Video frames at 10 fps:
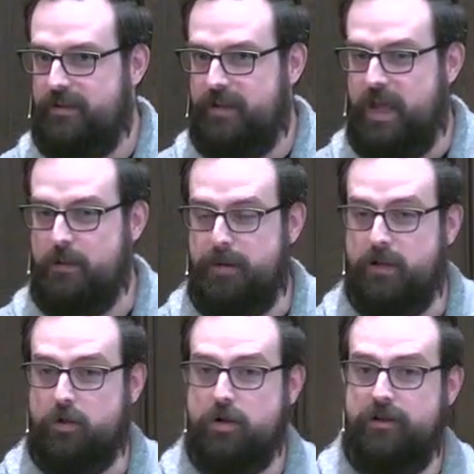And by
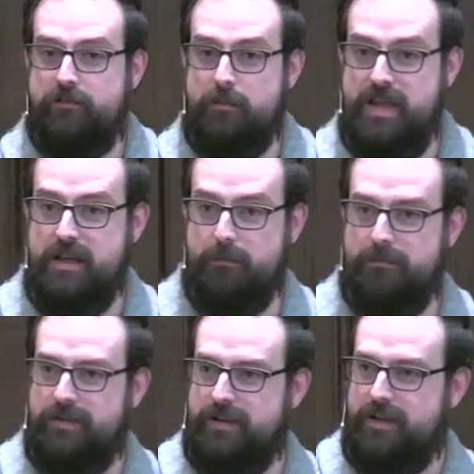learning from him
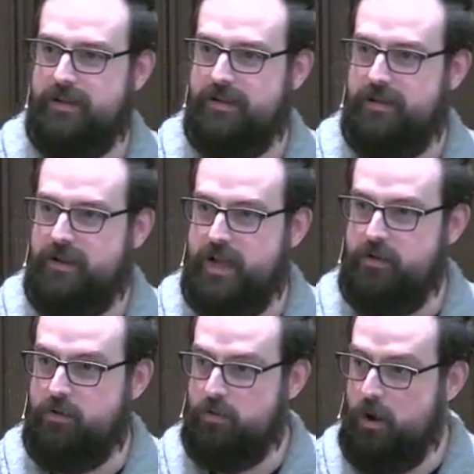and
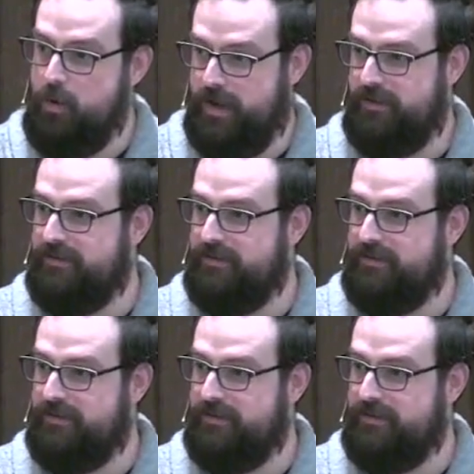growing,